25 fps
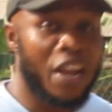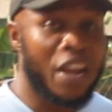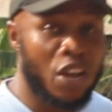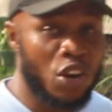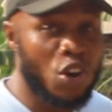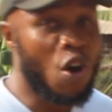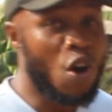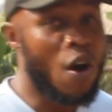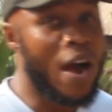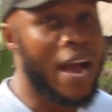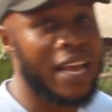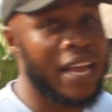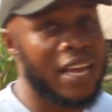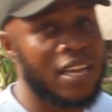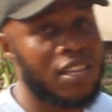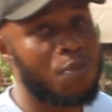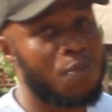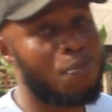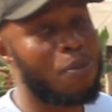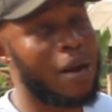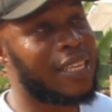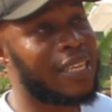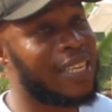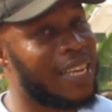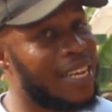ignore
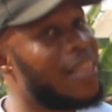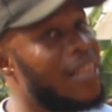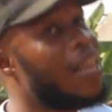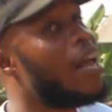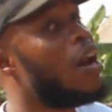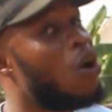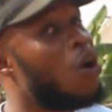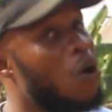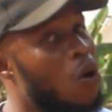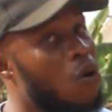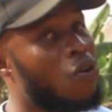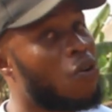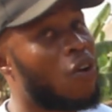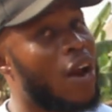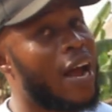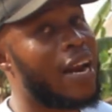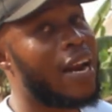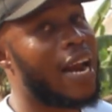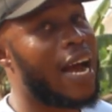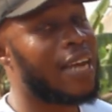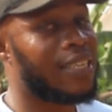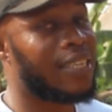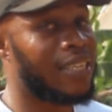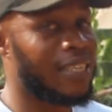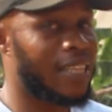it, but in the long
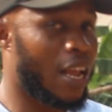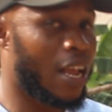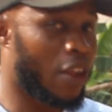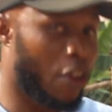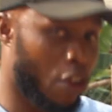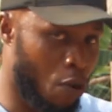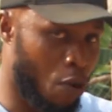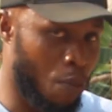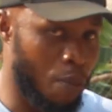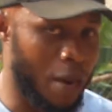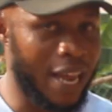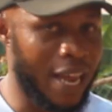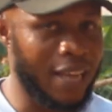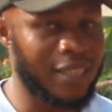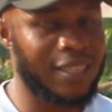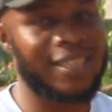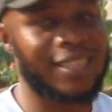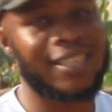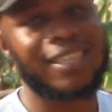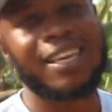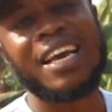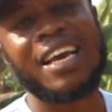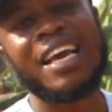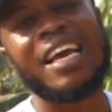run, as it accumulates,